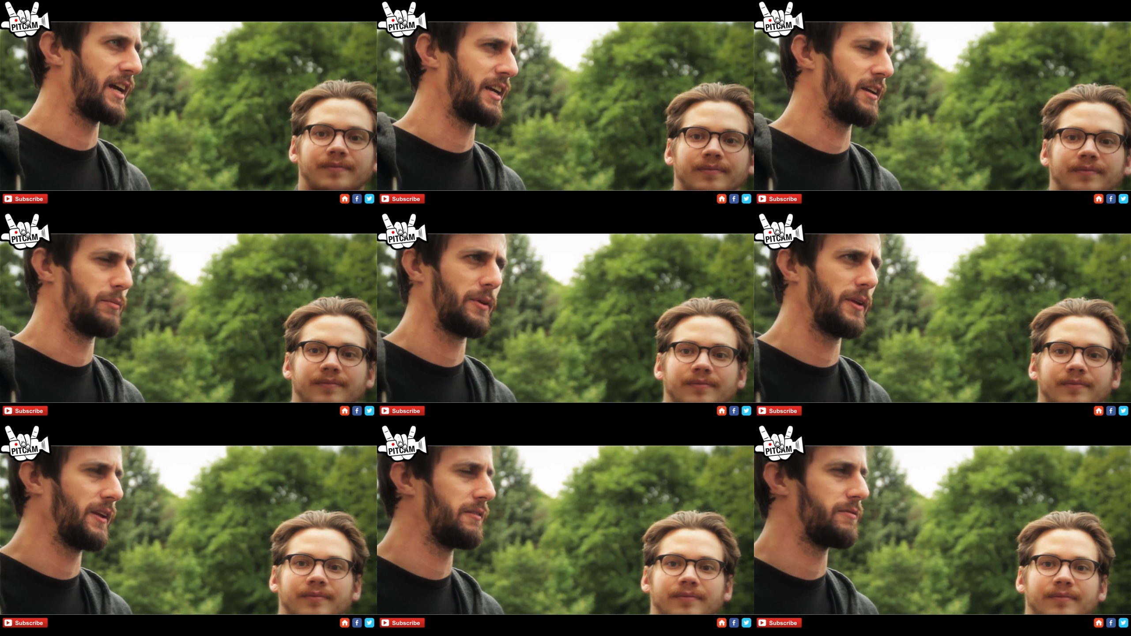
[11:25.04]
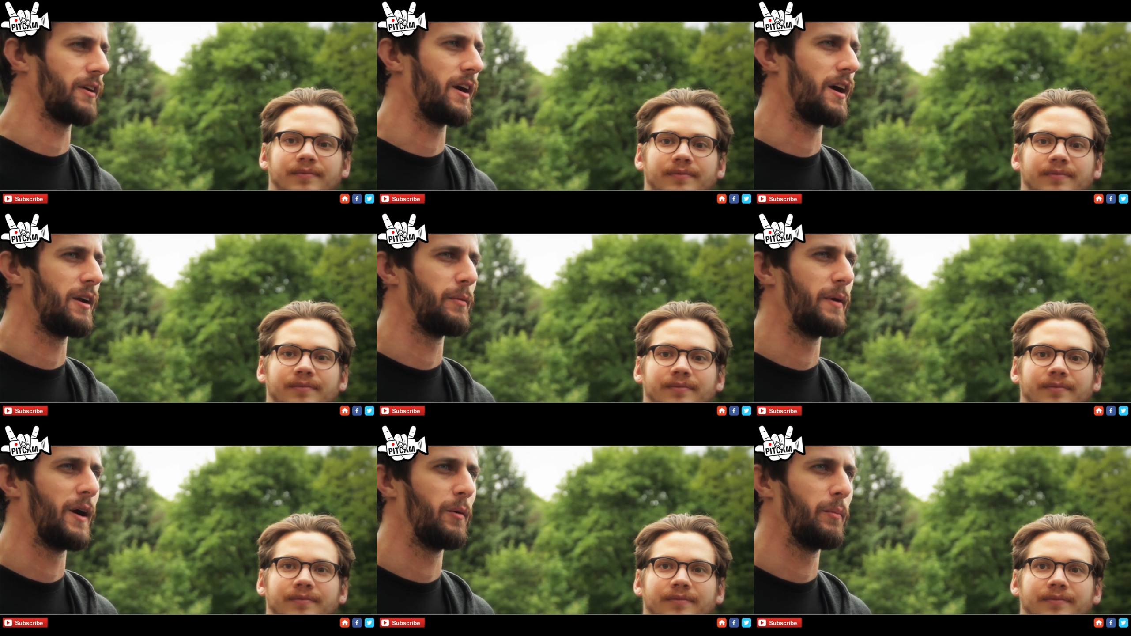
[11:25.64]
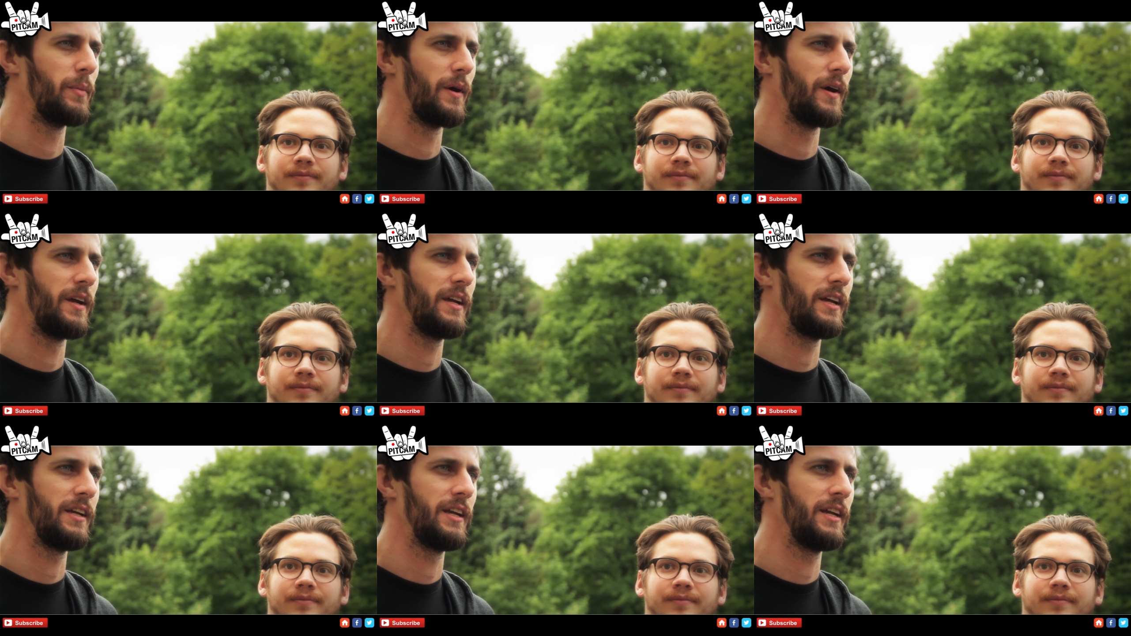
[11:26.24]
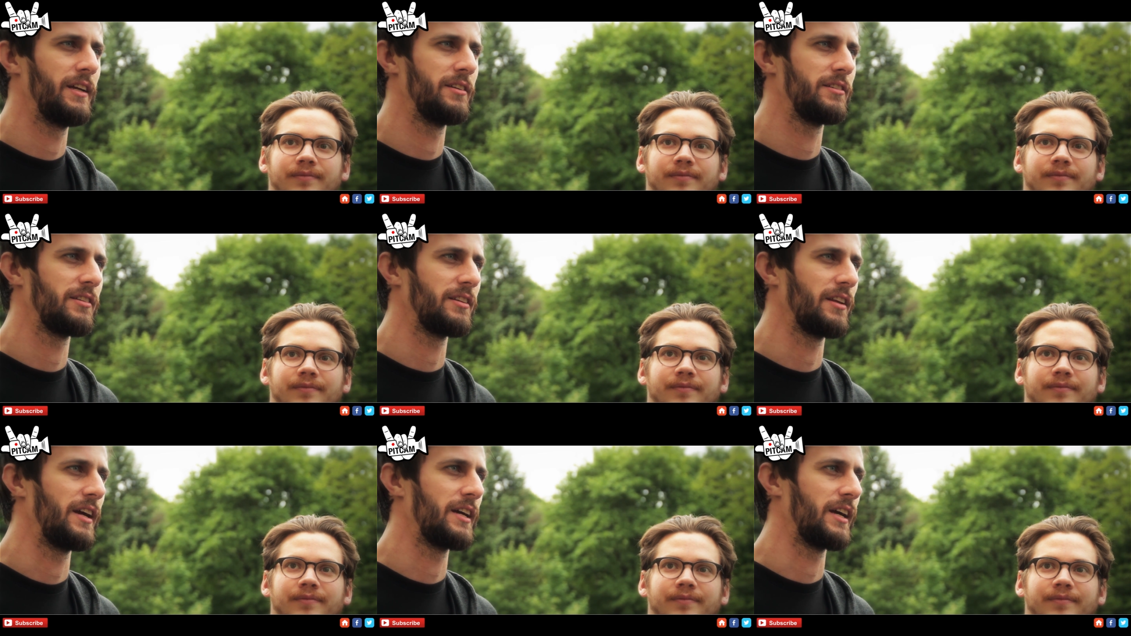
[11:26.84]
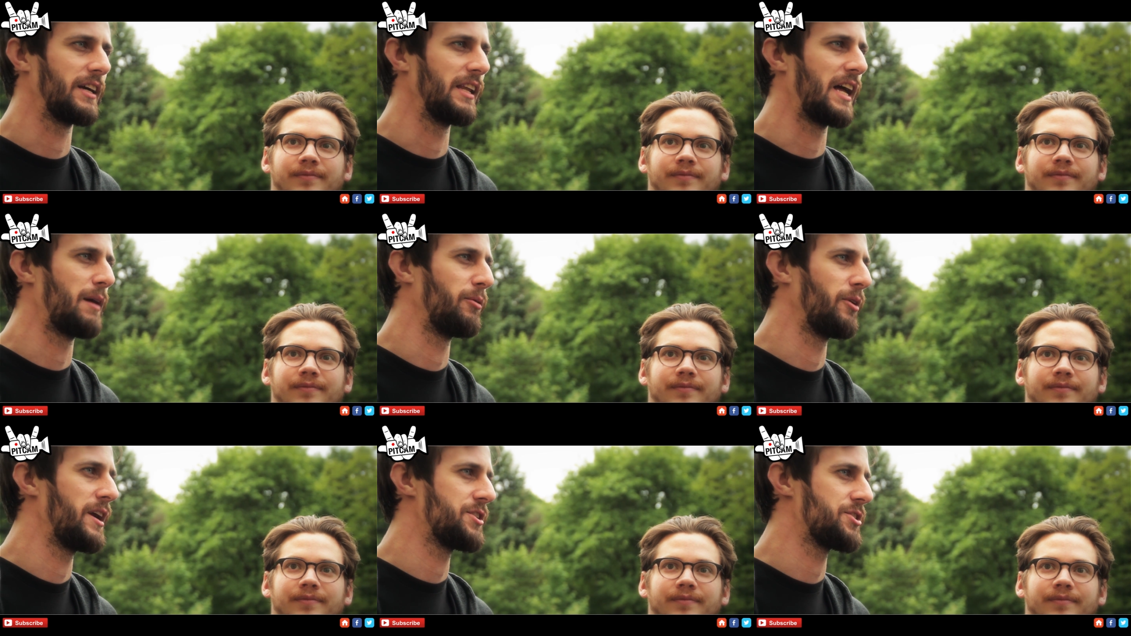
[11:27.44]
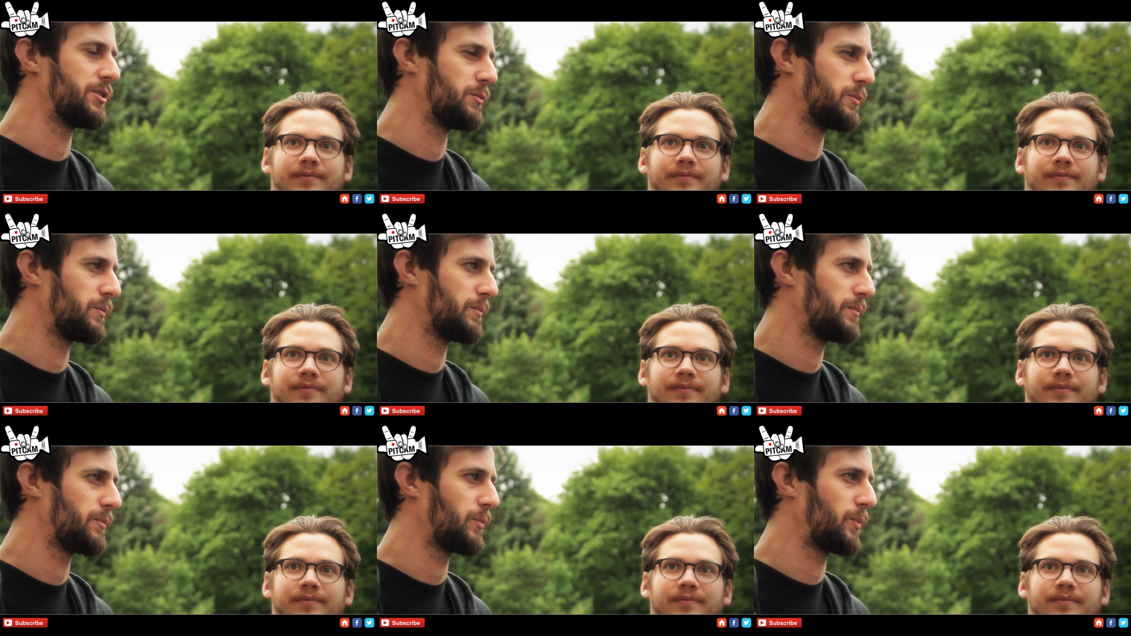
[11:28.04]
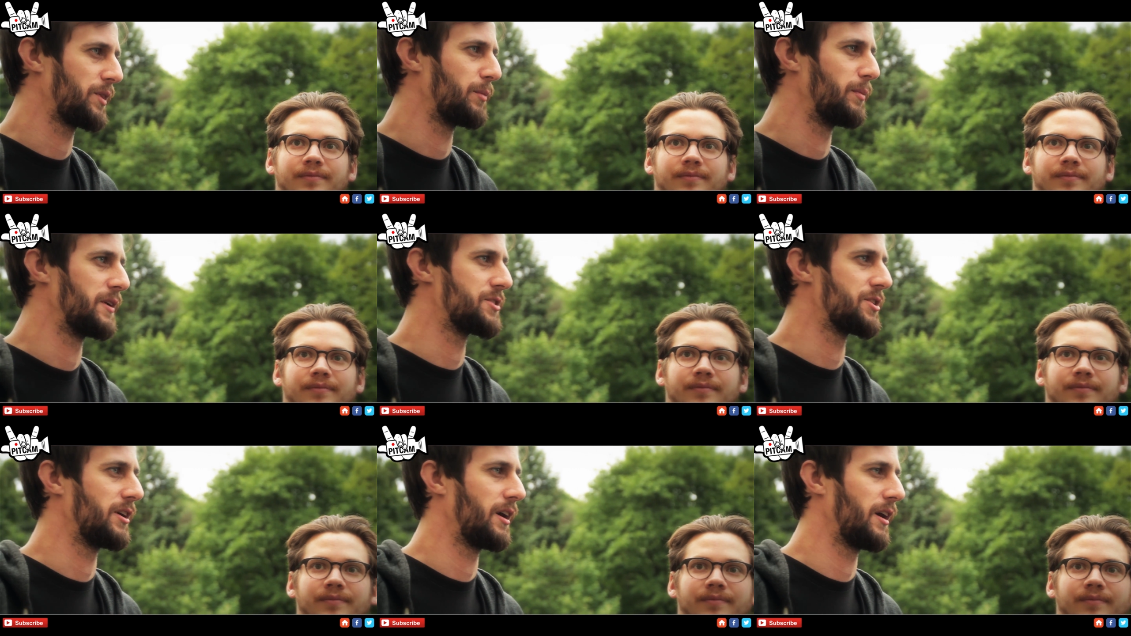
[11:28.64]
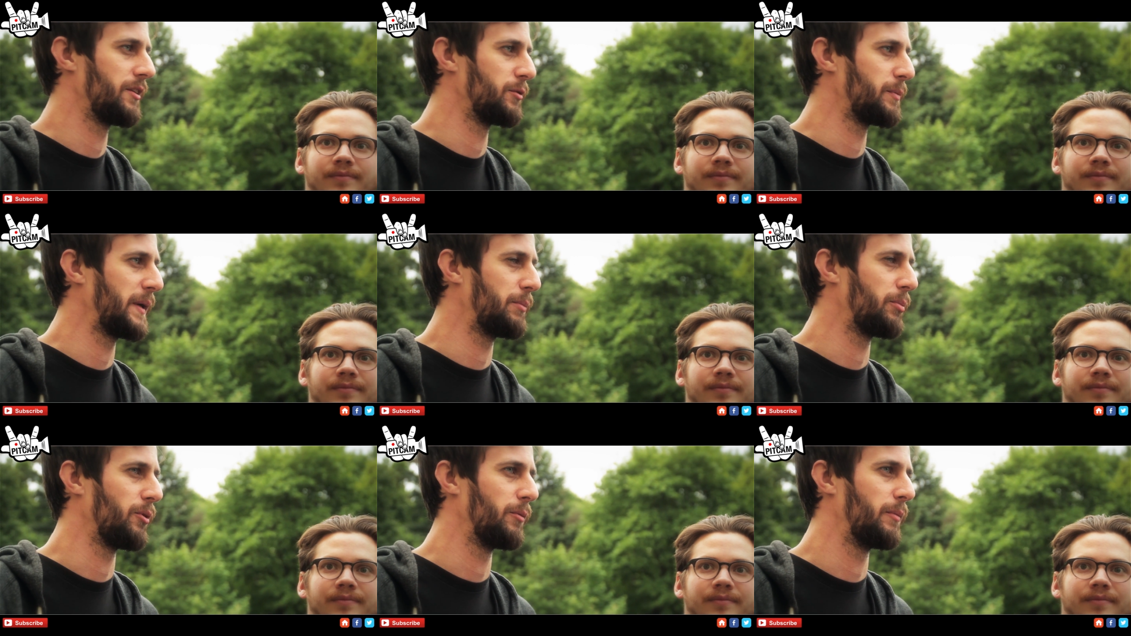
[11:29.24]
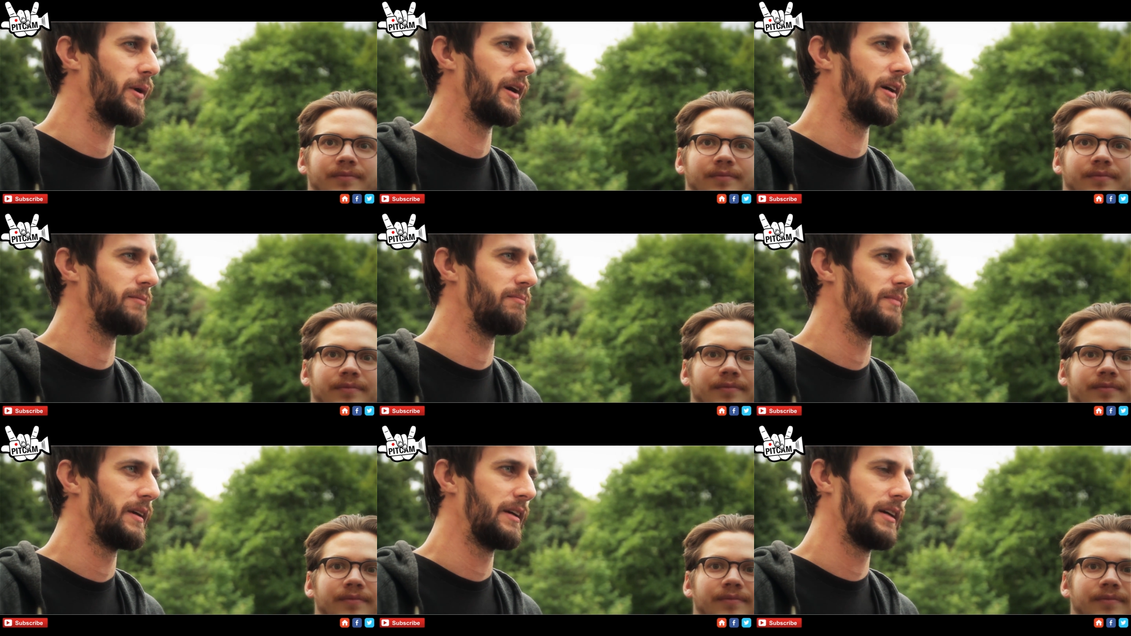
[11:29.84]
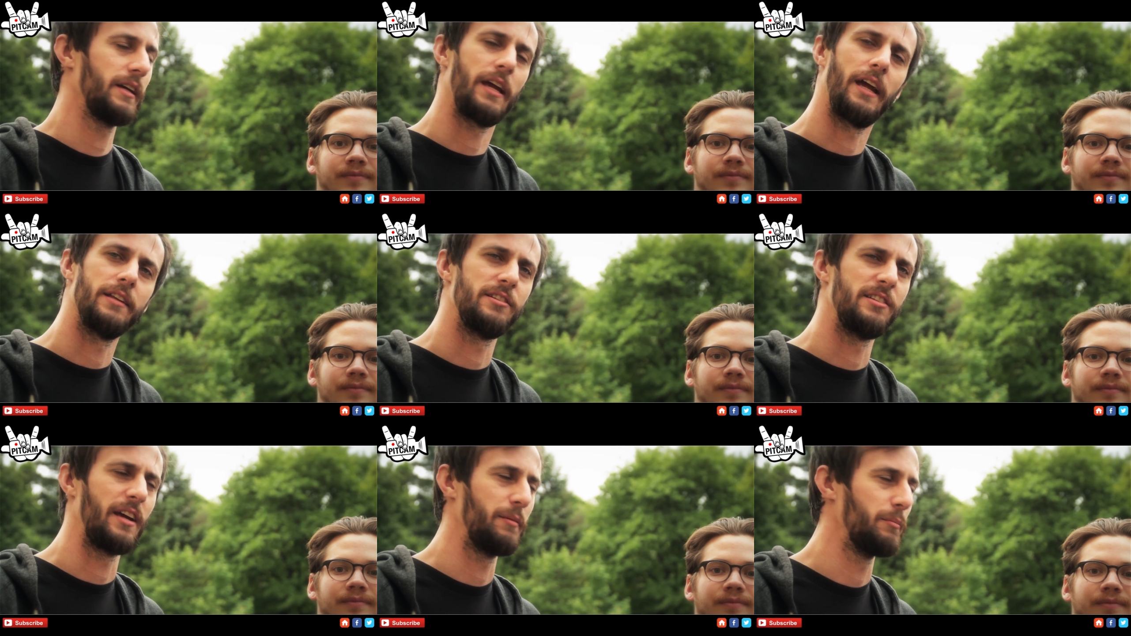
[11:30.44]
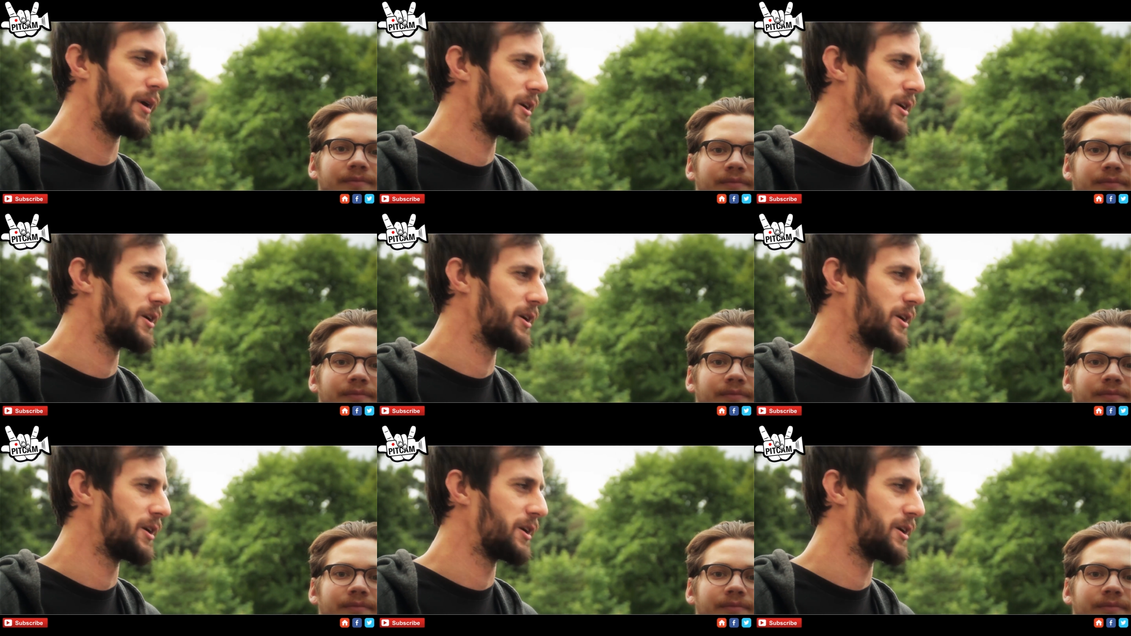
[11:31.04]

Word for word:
Speaker 1: I completely forgot about, but it is like a collaboration with a bunch of other people, but can't say